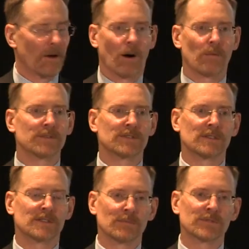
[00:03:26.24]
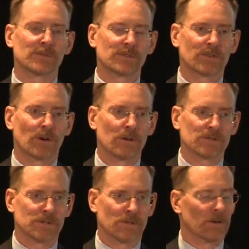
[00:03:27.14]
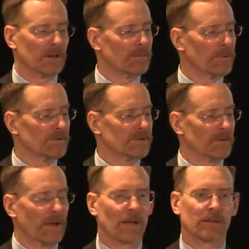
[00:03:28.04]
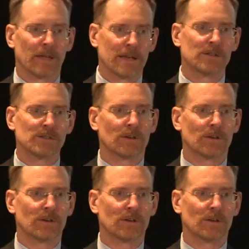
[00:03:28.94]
Obviously, similar sorts of costs. You've got inputs around energy,